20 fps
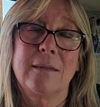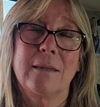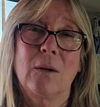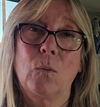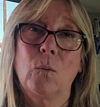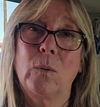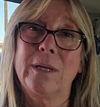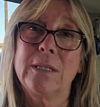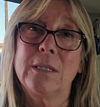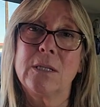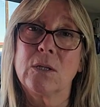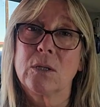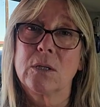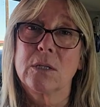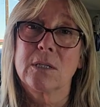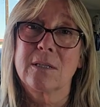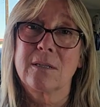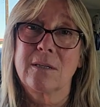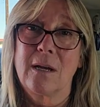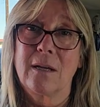winter
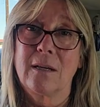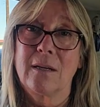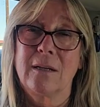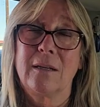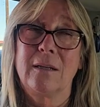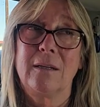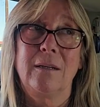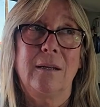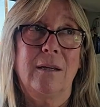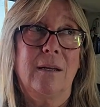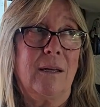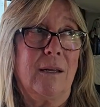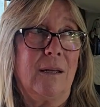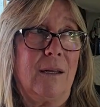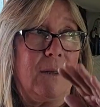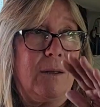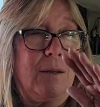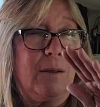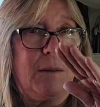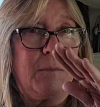sun,
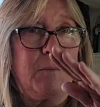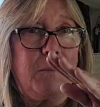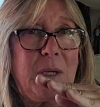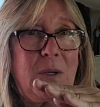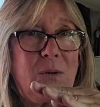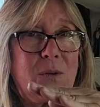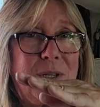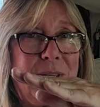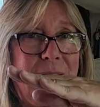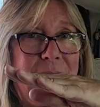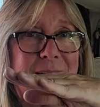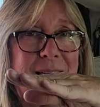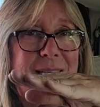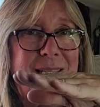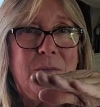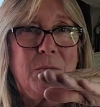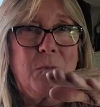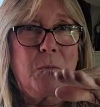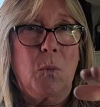because it is